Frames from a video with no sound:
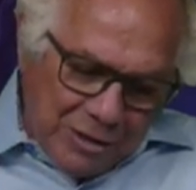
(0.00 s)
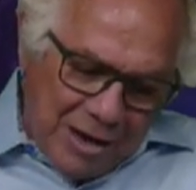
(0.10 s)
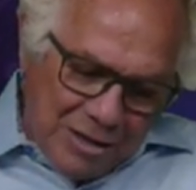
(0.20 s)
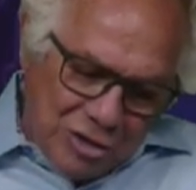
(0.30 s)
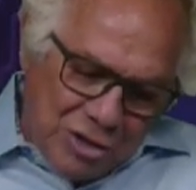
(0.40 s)
their
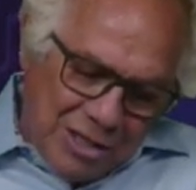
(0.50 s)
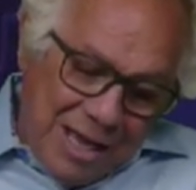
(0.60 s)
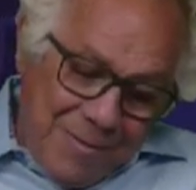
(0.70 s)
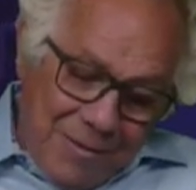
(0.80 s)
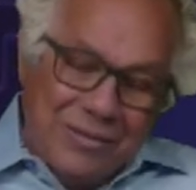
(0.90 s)
actions,
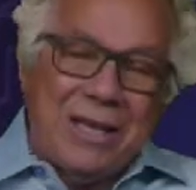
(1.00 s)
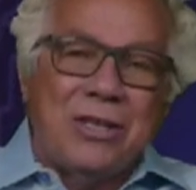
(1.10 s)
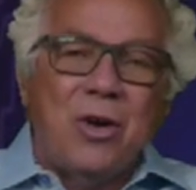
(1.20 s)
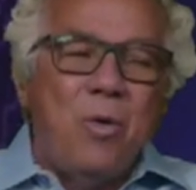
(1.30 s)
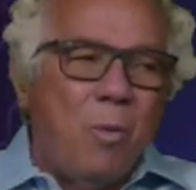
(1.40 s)
even if they
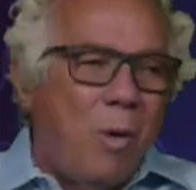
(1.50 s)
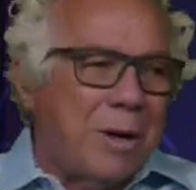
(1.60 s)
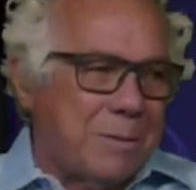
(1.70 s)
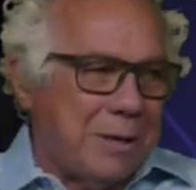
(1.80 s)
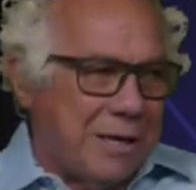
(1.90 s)
don't
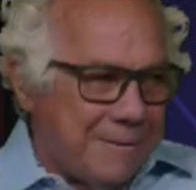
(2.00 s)
want to be.